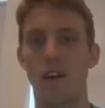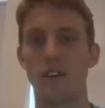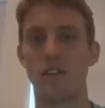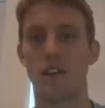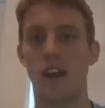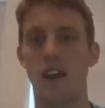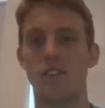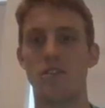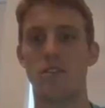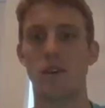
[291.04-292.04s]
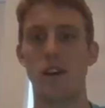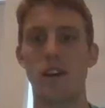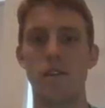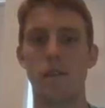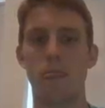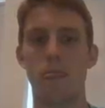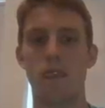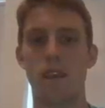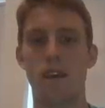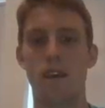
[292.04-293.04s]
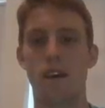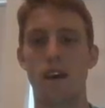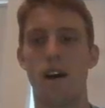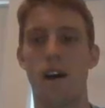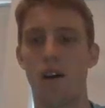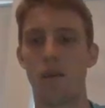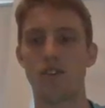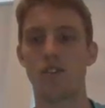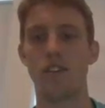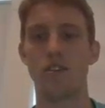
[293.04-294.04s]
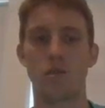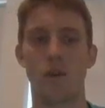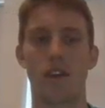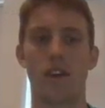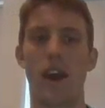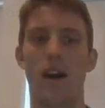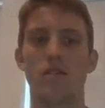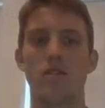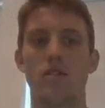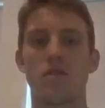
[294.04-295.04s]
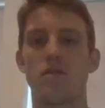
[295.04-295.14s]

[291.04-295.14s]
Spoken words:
on to case 3, which deals with gout.